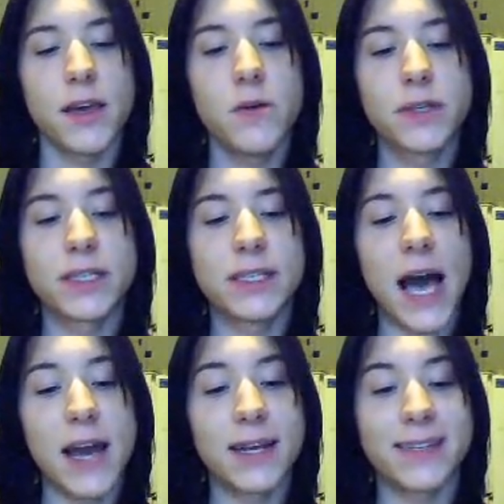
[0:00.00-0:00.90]
He was
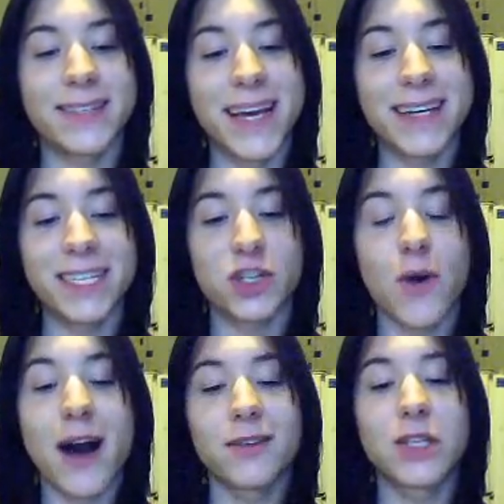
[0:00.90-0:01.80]
indicted and taken to
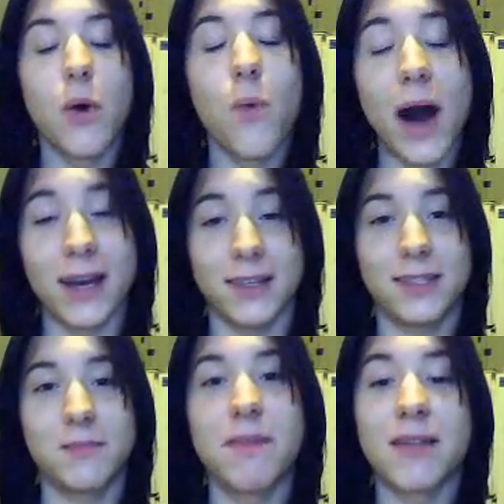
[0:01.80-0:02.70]
trial
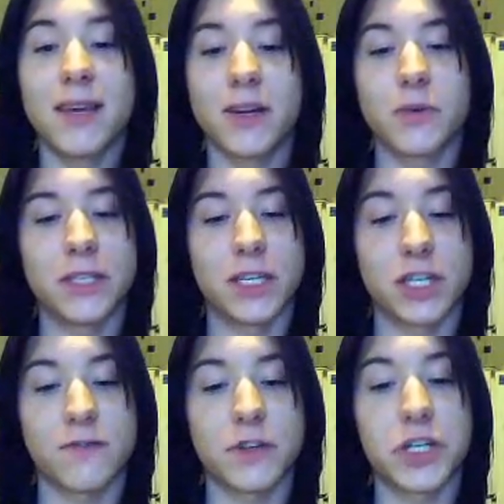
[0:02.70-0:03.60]
twice by the
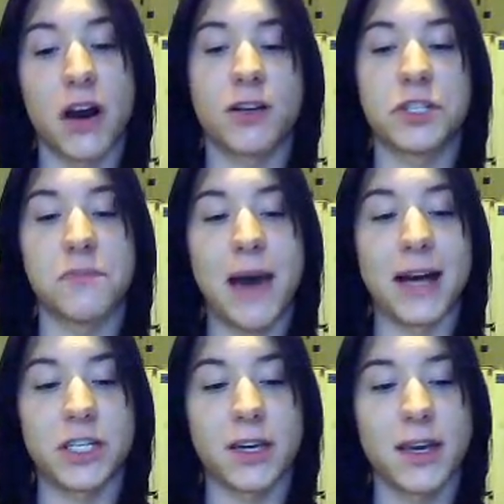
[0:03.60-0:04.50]
Inquisition for charges of
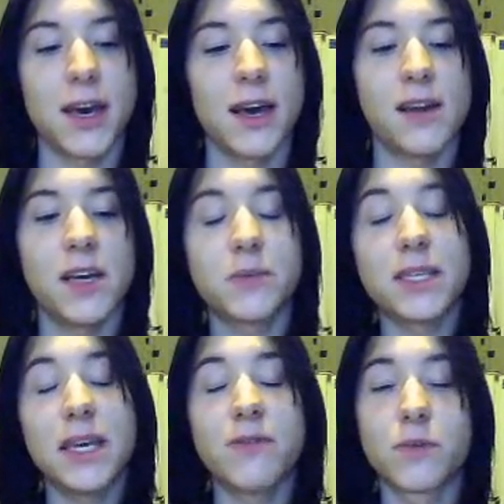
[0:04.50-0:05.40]
magic, and he
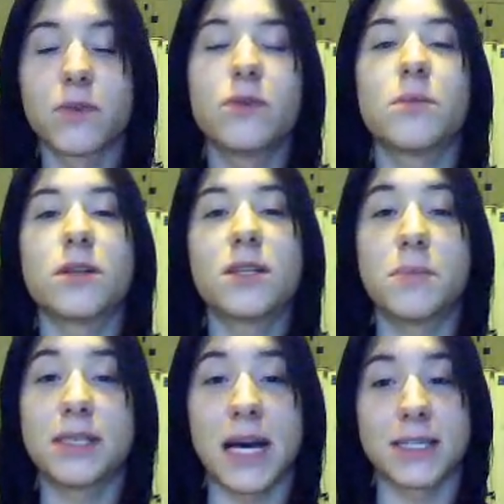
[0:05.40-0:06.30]
was even rumored to
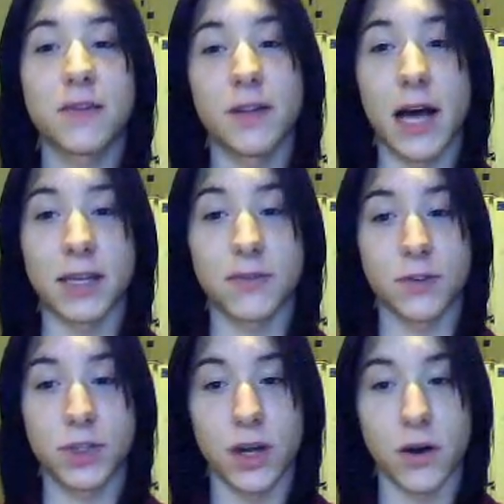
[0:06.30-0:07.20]
possess the
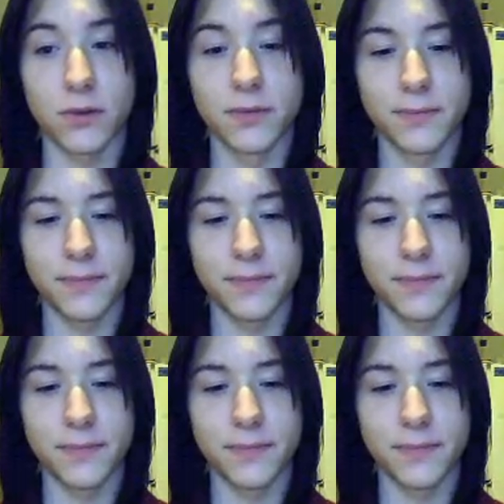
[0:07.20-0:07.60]
Philosopher's Stone.